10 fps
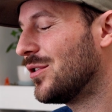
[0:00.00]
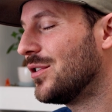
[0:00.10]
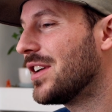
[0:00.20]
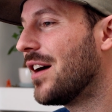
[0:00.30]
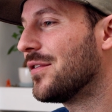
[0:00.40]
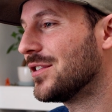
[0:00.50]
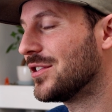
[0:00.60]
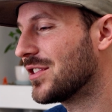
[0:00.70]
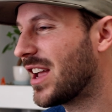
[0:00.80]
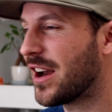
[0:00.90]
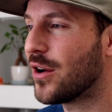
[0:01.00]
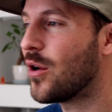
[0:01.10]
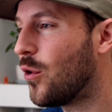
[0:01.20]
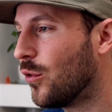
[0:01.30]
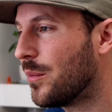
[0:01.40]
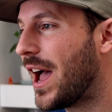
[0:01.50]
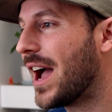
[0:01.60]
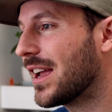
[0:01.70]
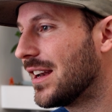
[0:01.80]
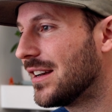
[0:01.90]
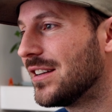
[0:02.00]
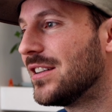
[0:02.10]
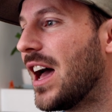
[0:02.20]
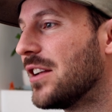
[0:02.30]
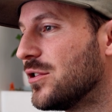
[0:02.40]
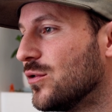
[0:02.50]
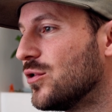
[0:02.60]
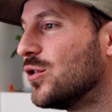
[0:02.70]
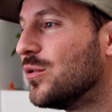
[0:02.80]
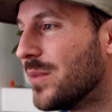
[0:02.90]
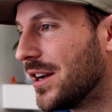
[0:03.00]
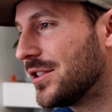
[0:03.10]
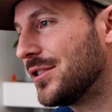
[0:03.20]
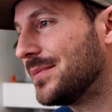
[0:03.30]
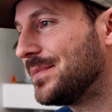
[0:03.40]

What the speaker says: a little tough to just kind of hold back and not do too much.